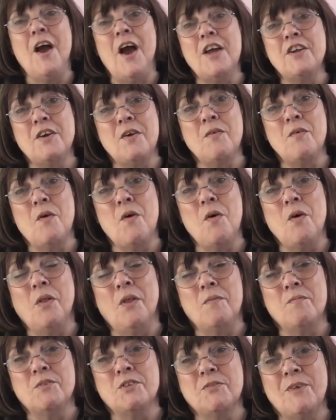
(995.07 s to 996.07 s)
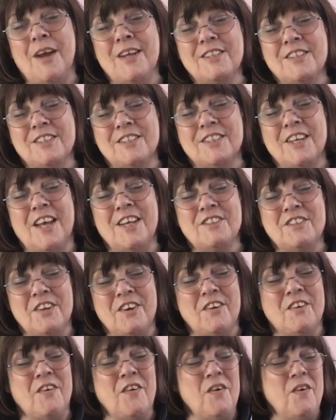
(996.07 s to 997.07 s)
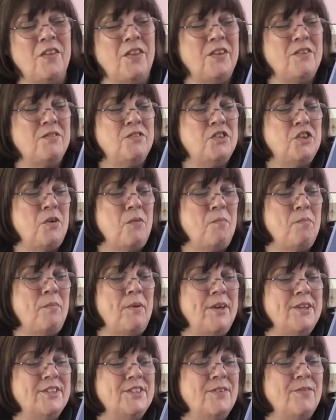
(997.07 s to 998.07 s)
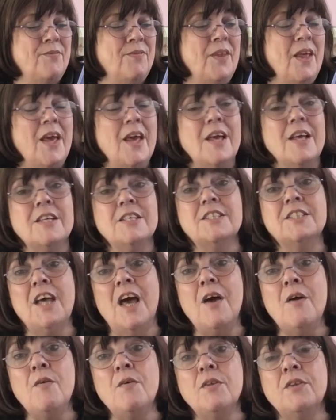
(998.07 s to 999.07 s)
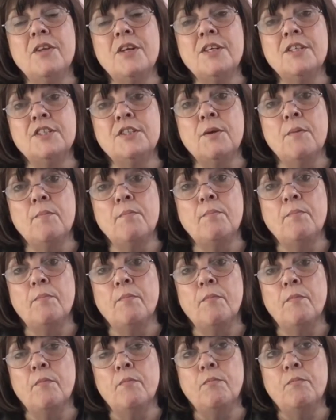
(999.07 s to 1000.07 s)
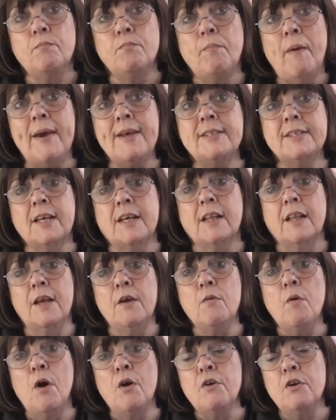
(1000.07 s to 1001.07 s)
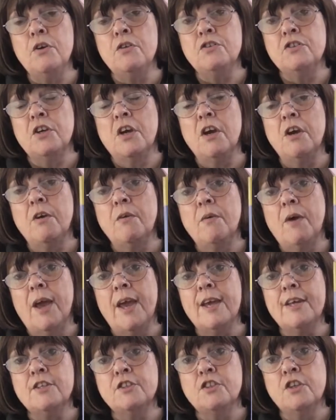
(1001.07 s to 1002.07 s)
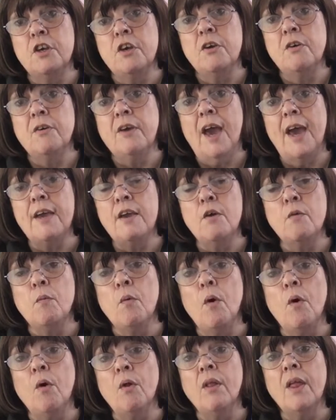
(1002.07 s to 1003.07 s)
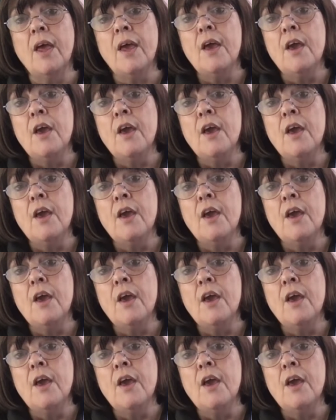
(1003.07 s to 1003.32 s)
don't call them sweaters, I do call them jumpers. So there's basically what you do is you get your wool,